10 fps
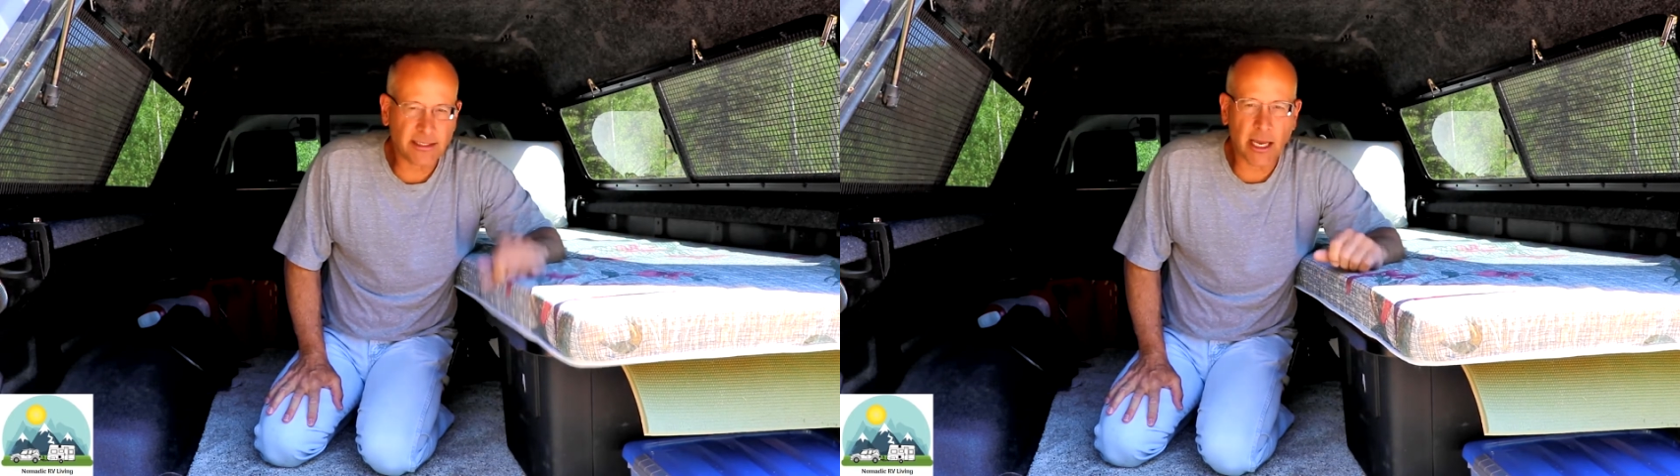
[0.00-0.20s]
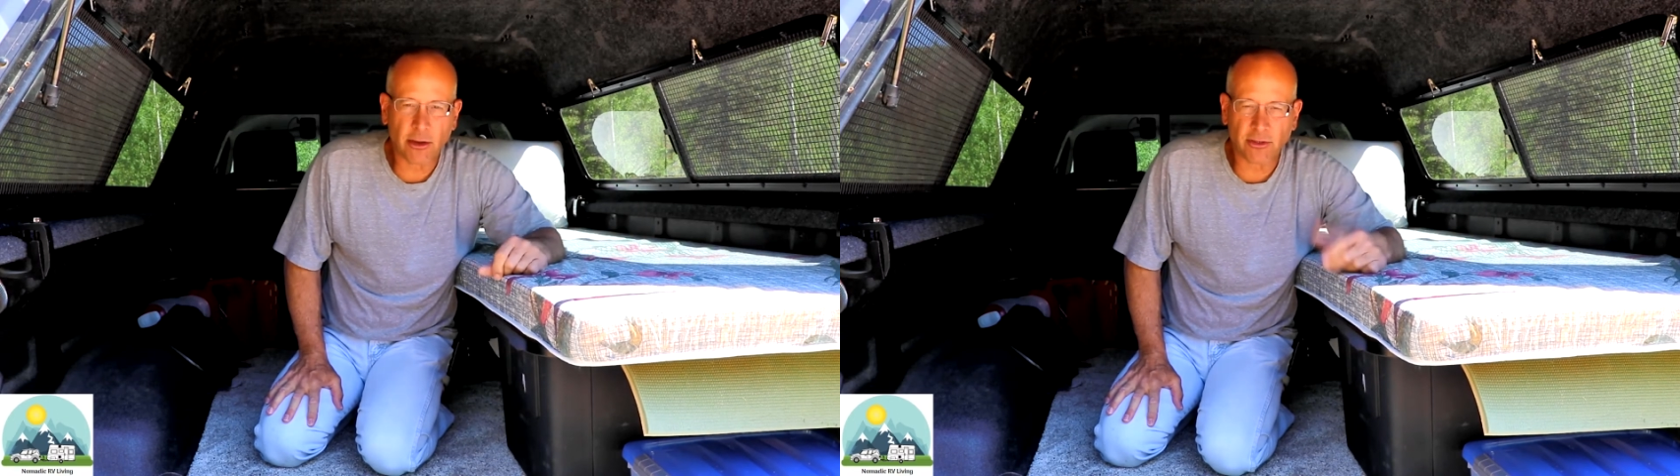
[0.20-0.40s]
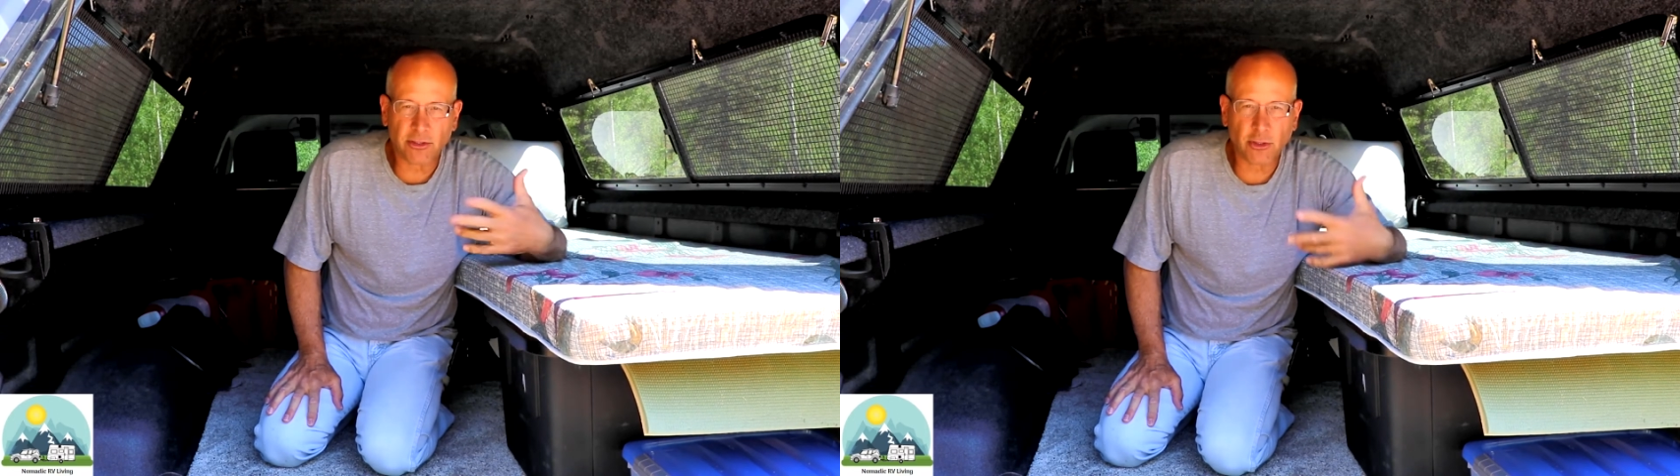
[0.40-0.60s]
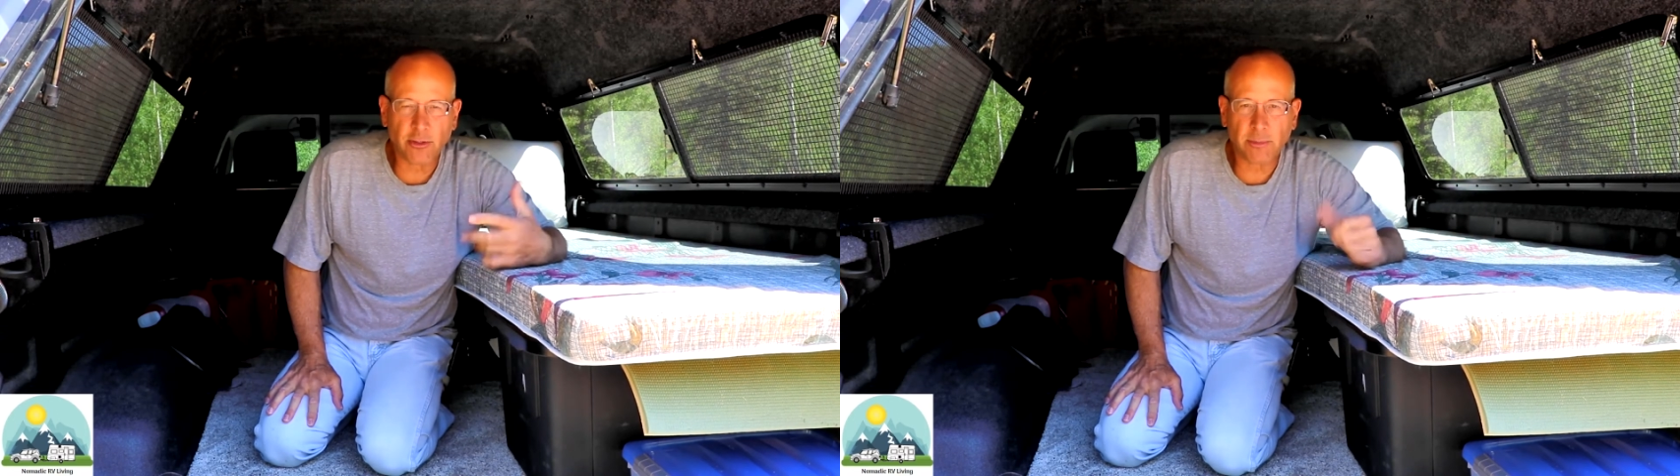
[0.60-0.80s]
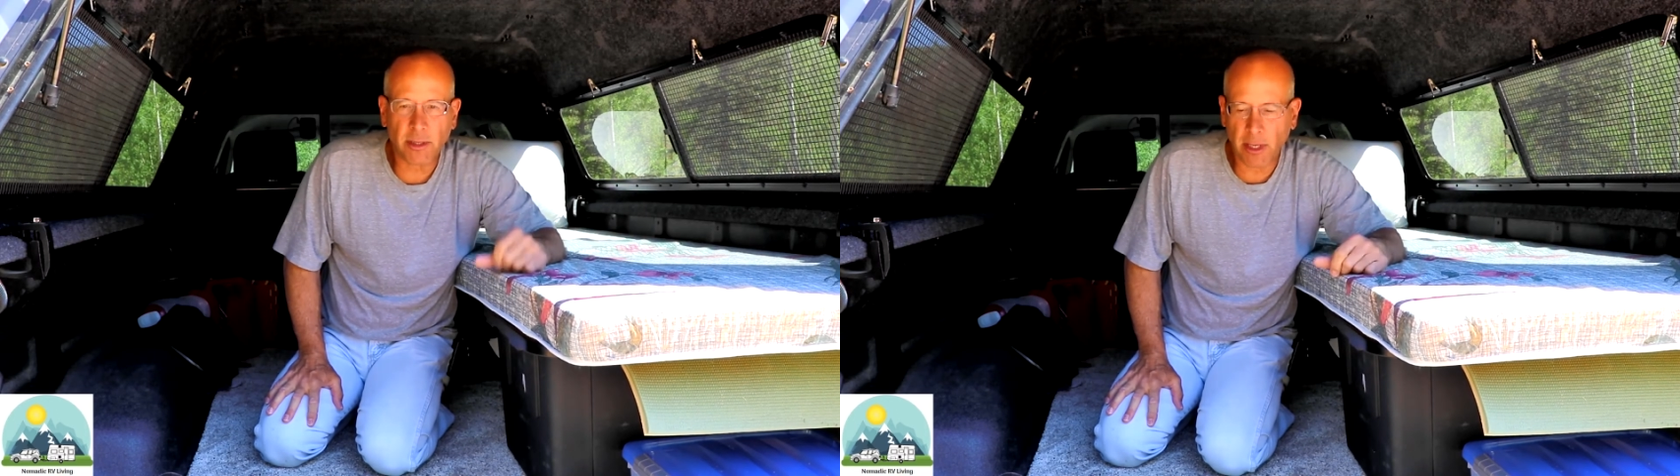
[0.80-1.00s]
out and still use
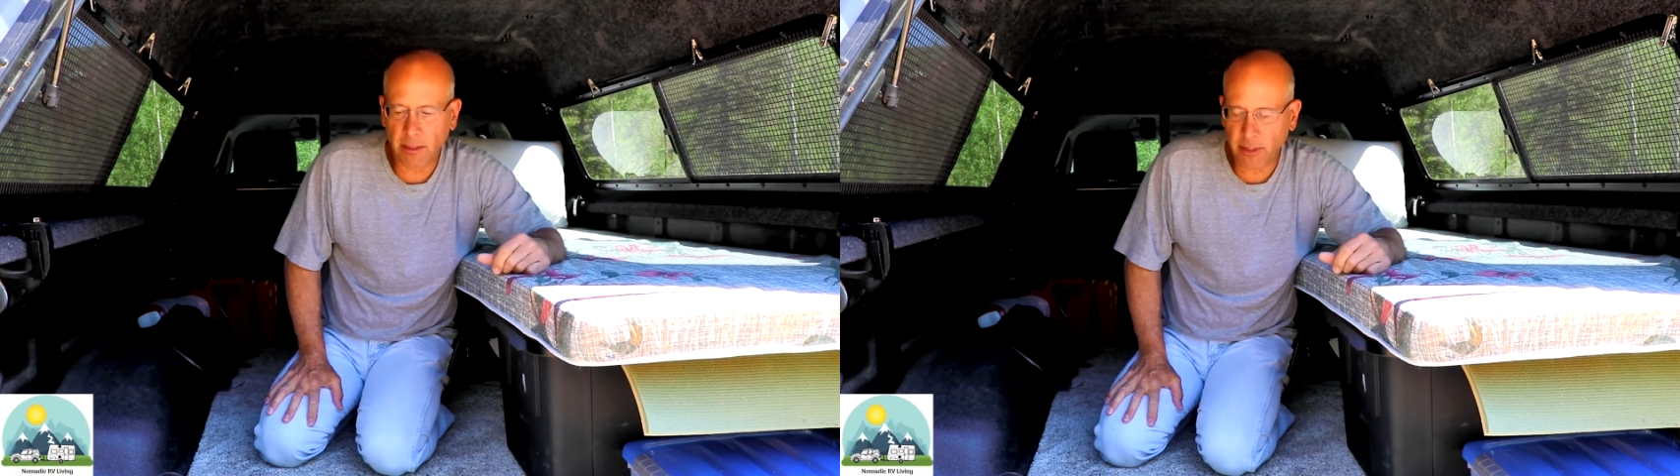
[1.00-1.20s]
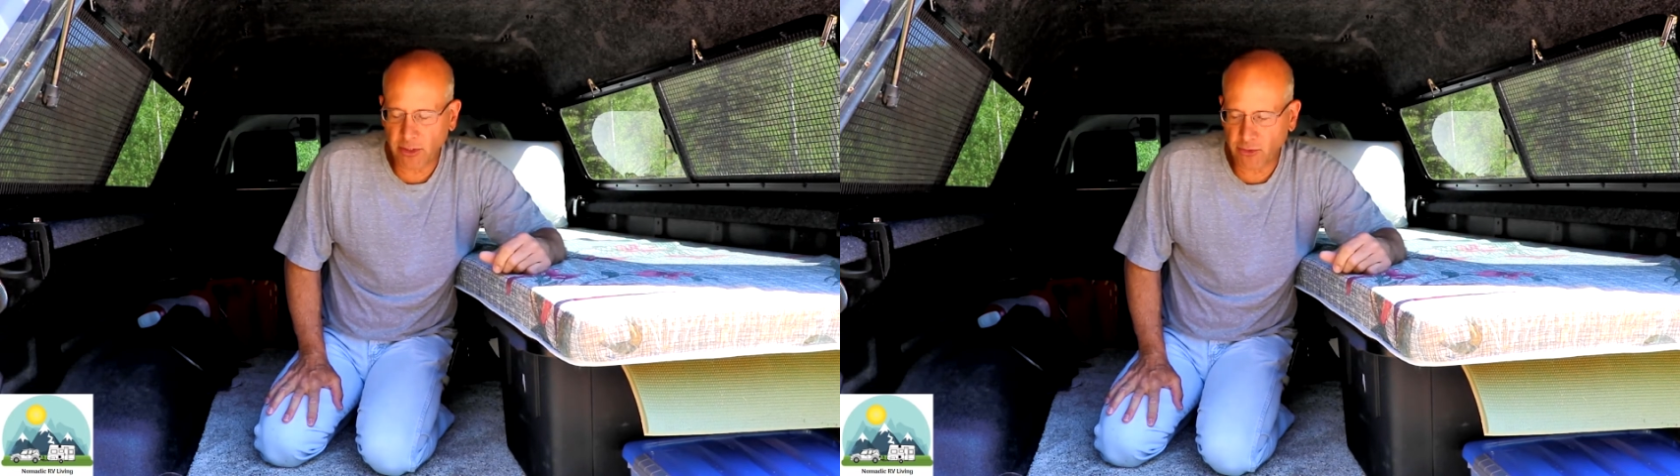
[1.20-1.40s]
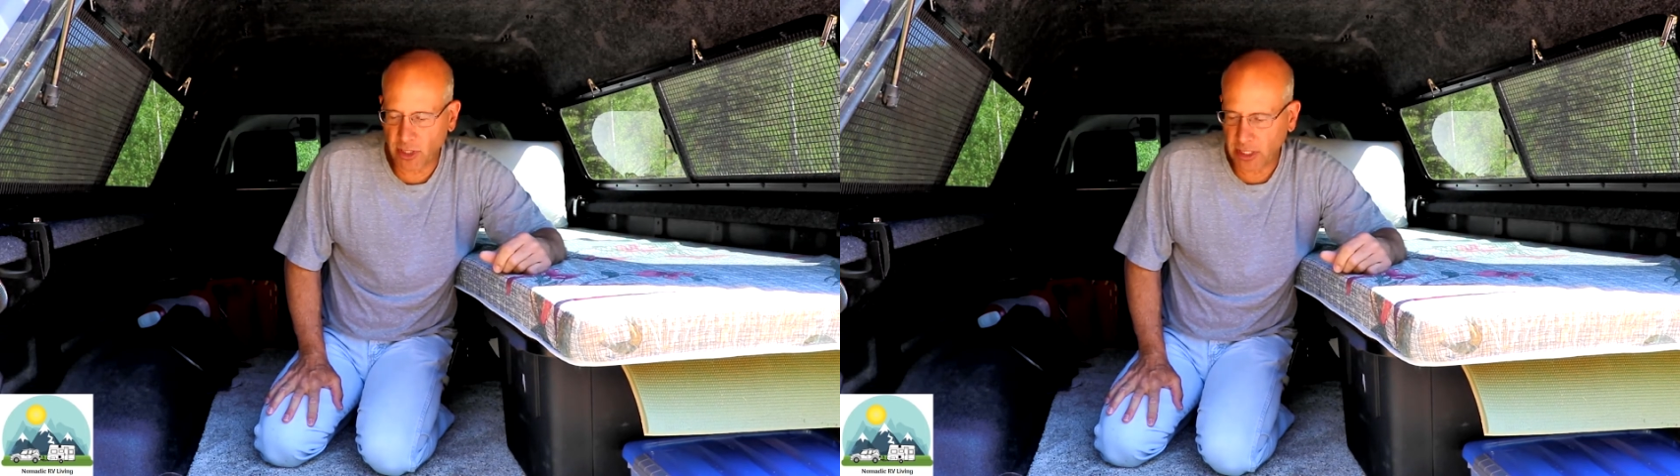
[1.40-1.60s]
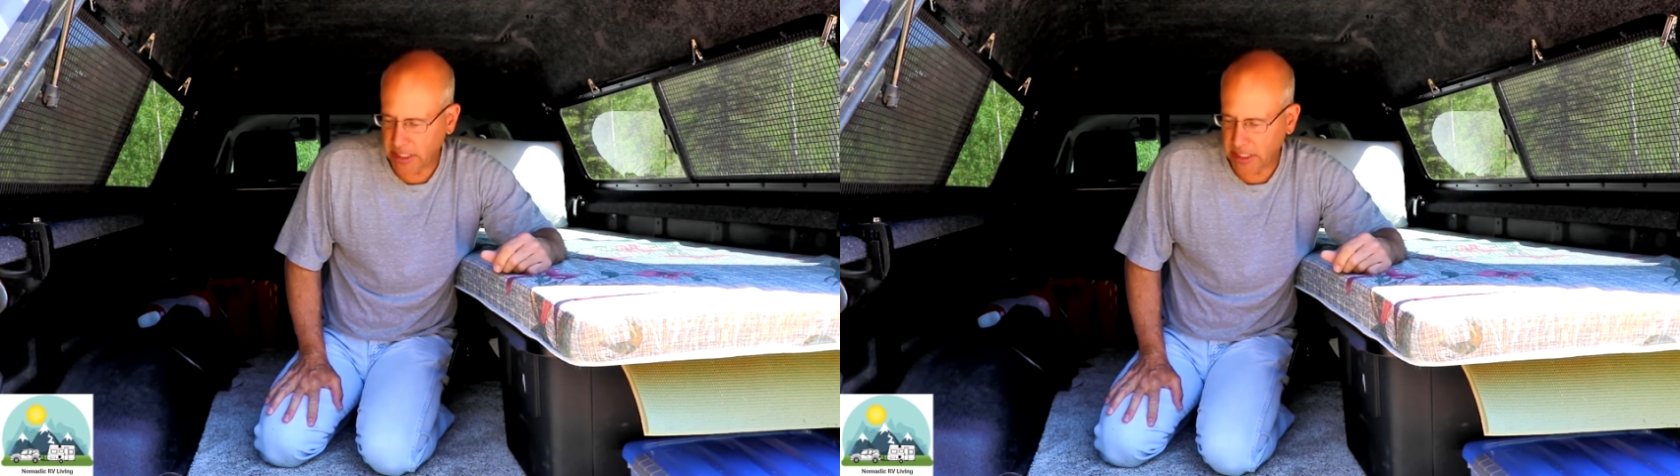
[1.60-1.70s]
my bed on my truck.